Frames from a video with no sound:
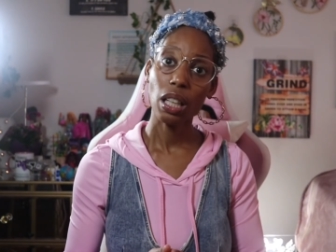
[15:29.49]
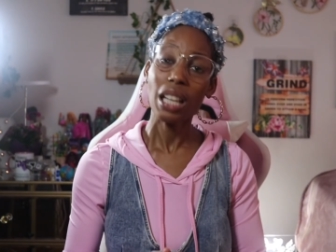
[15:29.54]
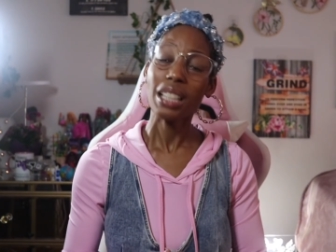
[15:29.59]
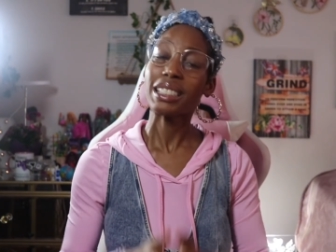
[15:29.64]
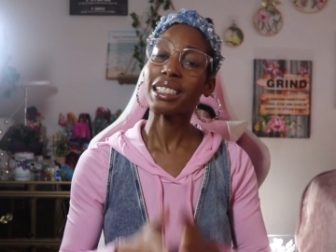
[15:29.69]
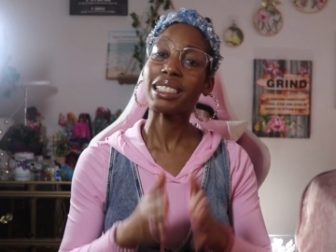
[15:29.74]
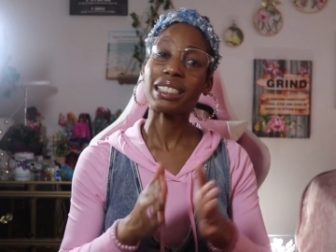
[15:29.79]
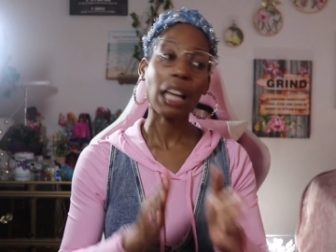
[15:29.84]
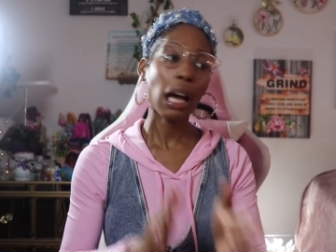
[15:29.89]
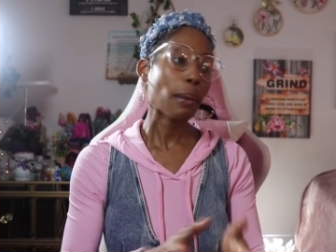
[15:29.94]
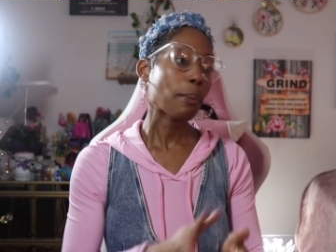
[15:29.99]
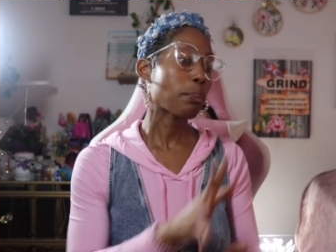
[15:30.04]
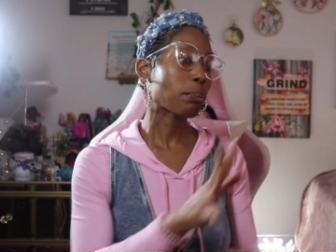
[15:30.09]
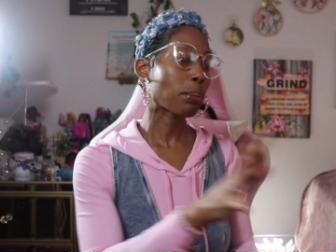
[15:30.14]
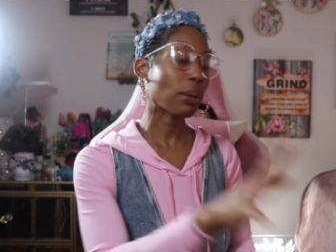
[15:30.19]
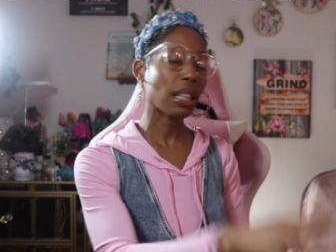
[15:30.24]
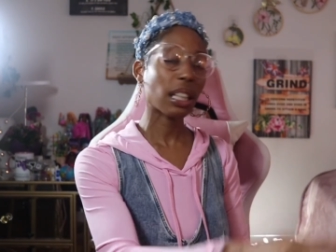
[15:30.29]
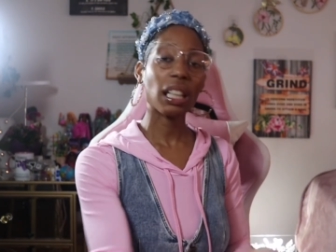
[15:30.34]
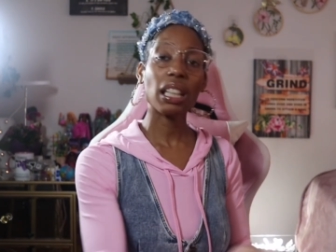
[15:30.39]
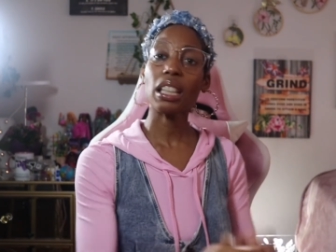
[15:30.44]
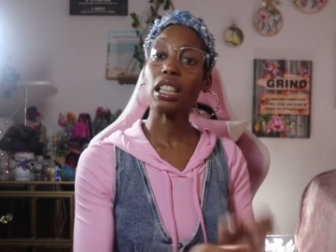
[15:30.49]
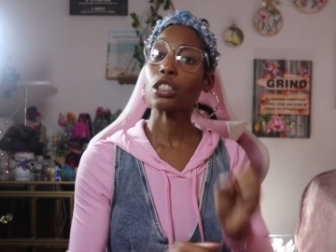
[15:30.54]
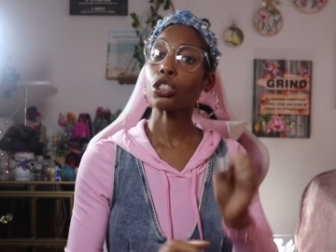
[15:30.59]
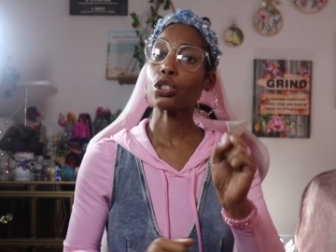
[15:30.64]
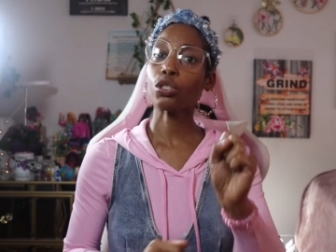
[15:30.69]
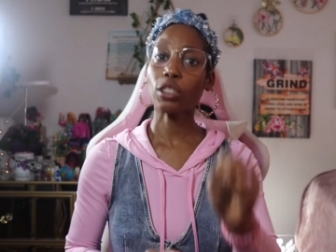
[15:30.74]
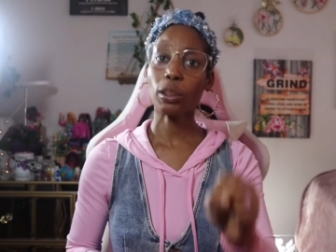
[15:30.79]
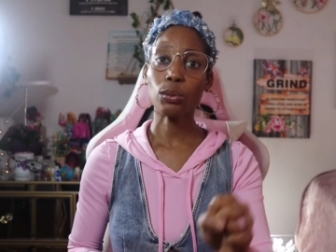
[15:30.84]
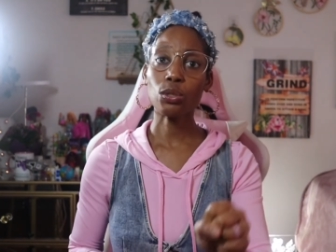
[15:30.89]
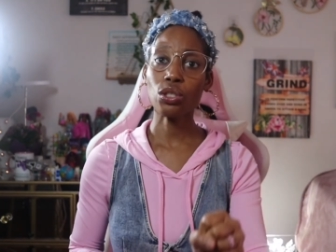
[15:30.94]
Stop picking
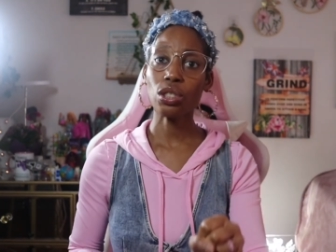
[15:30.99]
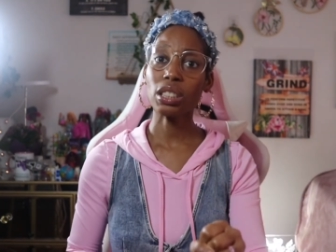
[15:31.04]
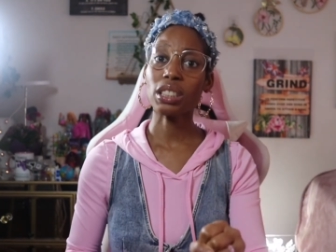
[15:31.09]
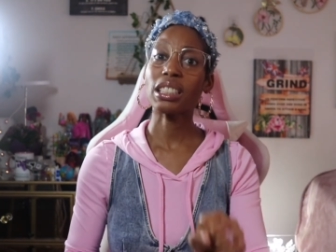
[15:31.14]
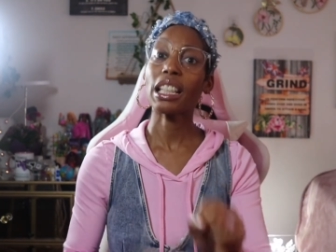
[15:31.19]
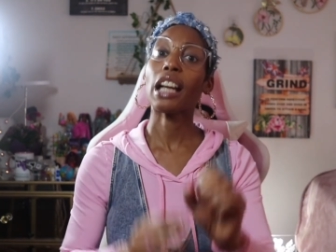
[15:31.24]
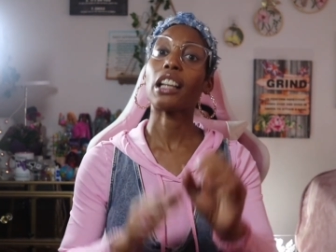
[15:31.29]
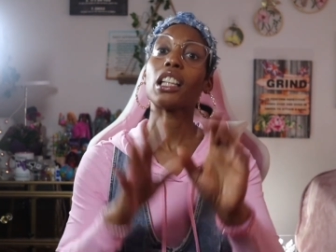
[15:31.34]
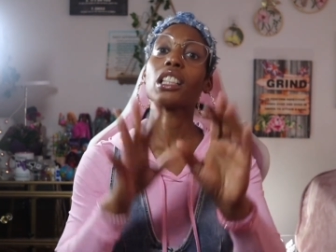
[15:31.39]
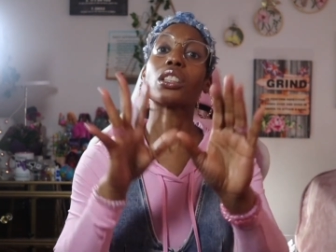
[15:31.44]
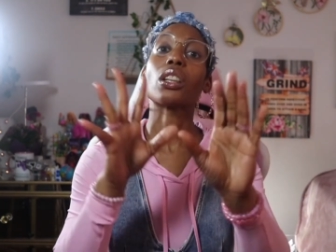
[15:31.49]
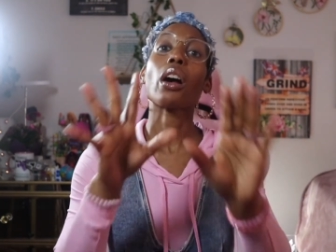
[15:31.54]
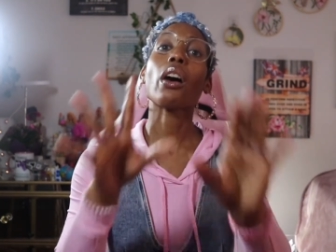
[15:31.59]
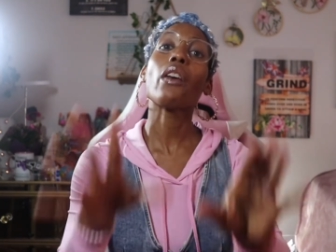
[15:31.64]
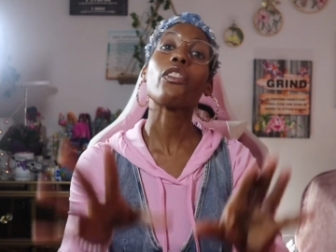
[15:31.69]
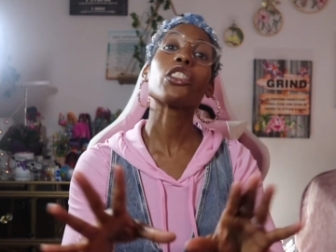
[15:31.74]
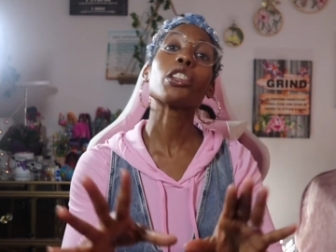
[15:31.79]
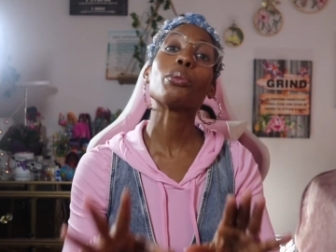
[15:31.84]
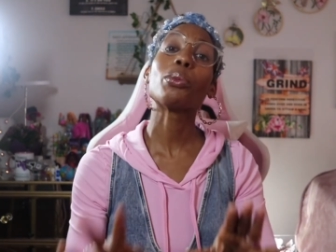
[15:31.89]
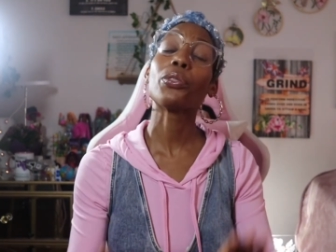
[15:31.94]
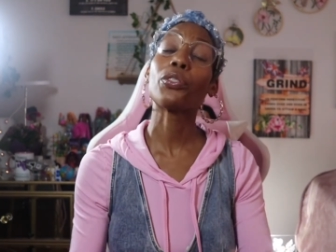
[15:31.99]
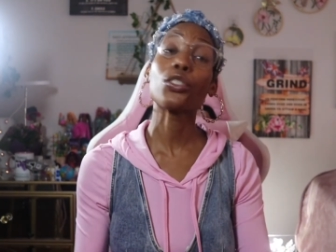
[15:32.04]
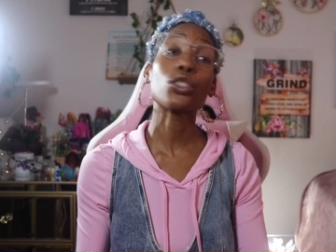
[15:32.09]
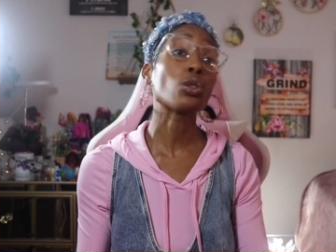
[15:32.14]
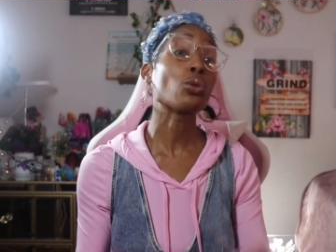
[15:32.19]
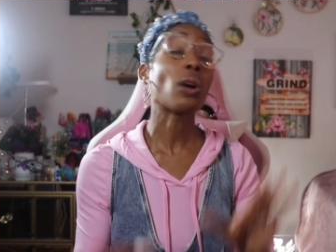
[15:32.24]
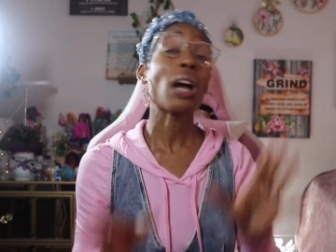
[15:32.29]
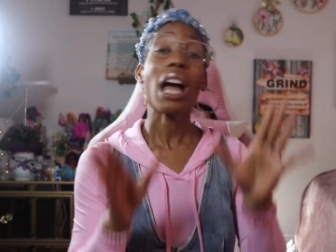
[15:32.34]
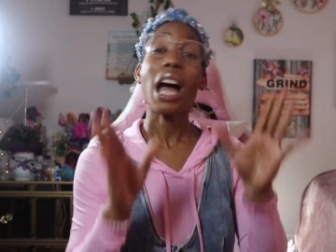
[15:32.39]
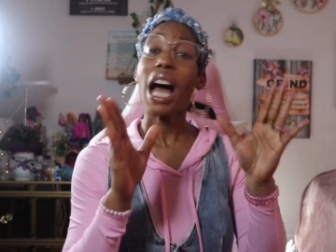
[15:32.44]
scriptures that is comfortable for
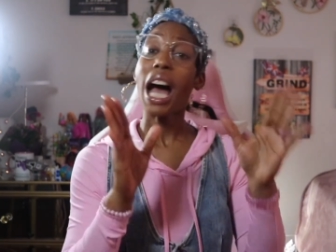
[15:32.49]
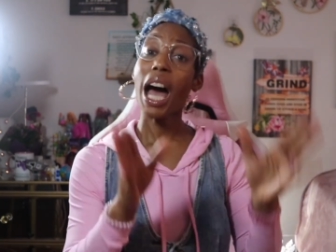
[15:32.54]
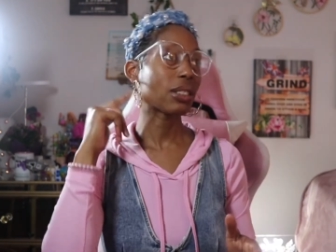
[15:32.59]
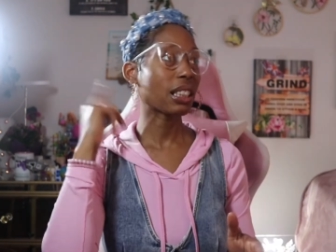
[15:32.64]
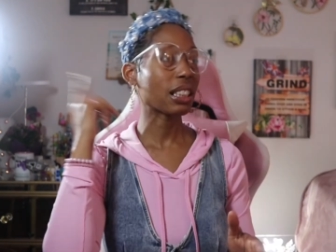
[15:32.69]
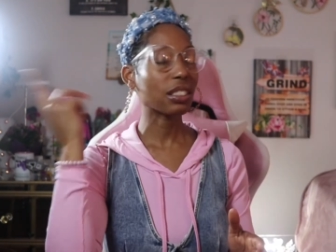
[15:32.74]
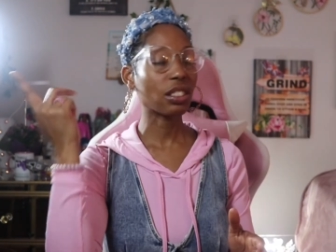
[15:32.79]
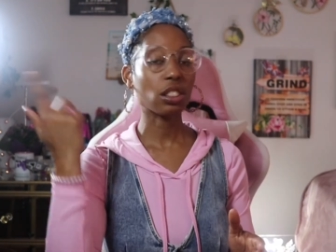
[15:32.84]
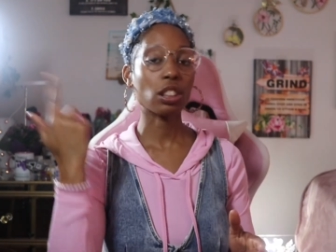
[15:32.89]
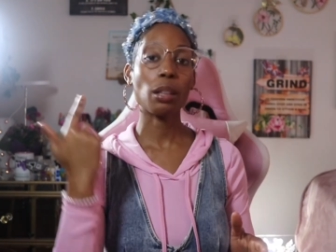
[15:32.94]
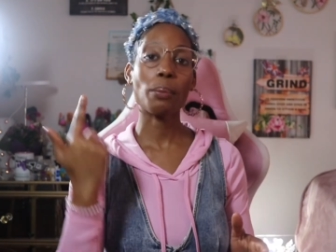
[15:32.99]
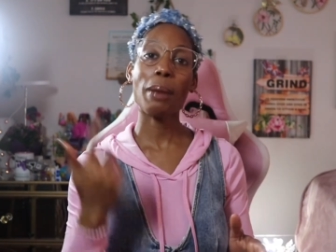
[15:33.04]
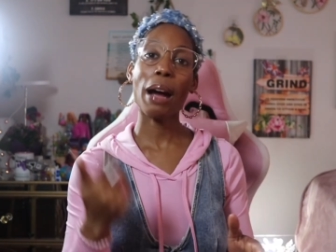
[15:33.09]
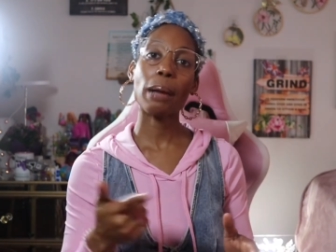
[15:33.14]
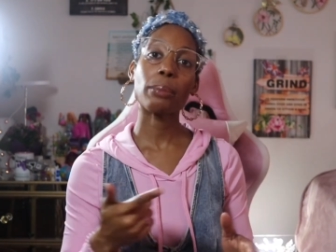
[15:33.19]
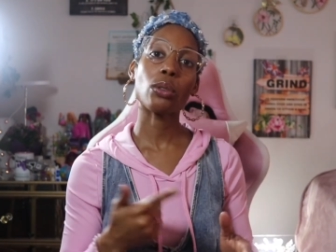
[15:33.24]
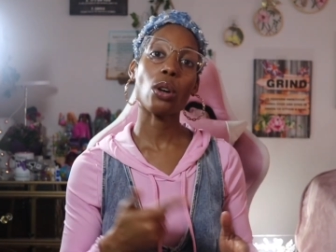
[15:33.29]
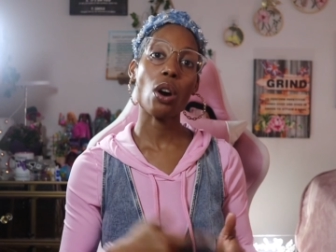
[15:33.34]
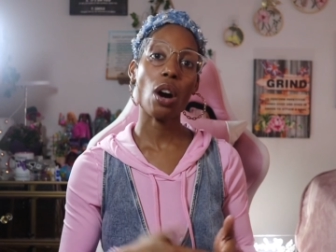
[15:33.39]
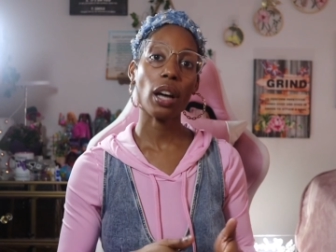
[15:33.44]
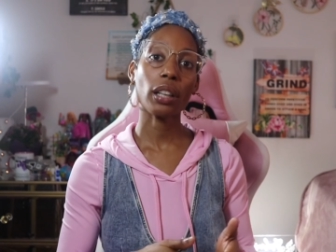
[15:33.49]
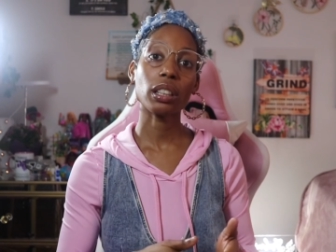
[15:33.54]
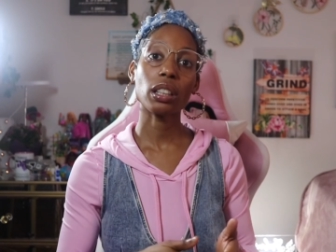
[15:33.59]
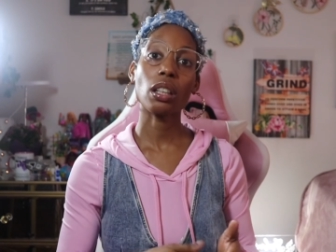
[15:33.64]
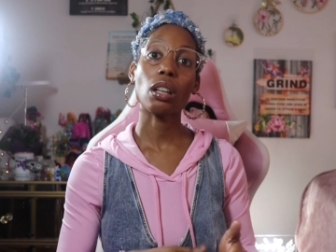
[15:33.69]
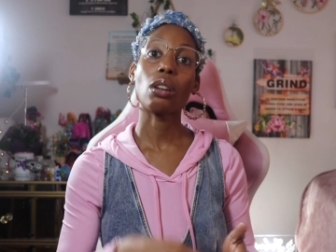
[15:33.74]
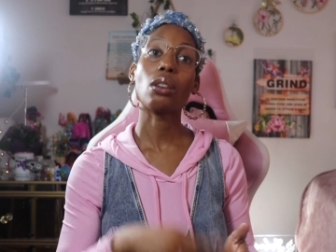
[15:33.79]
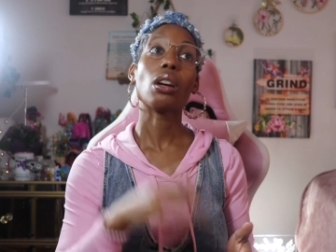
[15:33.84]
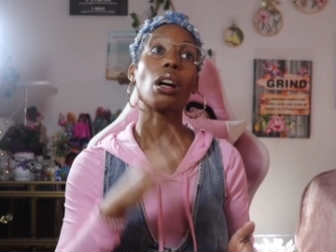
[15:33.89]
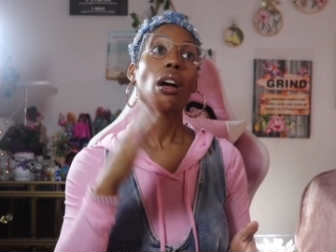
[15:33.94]
you. I listening to the Bible
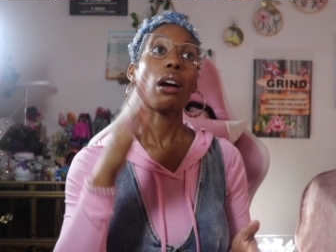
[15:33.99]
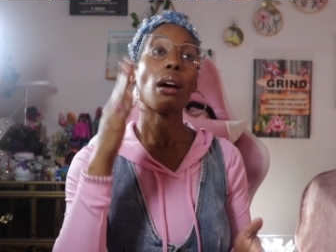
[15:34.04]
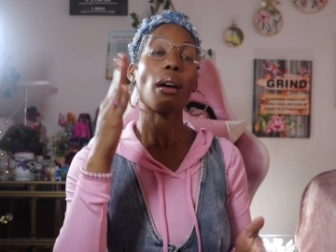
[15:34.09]
audio,